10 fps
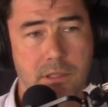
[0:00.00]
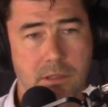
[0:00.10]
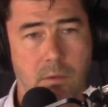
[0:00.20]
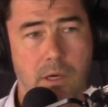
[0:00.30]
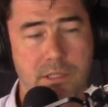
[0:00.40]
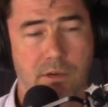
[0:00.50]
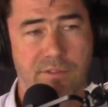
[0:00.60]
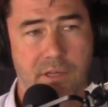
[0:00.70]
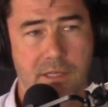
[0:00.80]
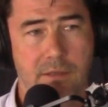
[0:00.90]
Quite
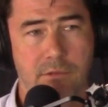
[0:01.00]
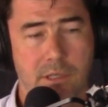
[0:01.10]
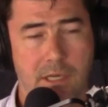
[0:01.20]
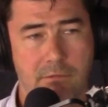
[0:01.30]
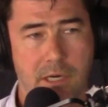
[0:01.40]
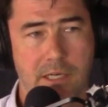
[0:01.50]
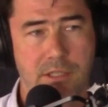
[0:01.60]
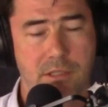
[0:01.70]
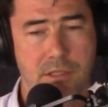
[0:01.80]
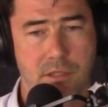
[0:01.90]
often, in re- in
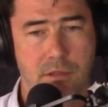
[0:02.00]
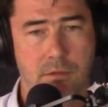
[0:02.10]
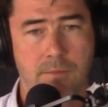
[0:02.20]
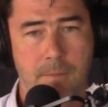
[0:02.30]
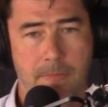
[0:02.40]
relation to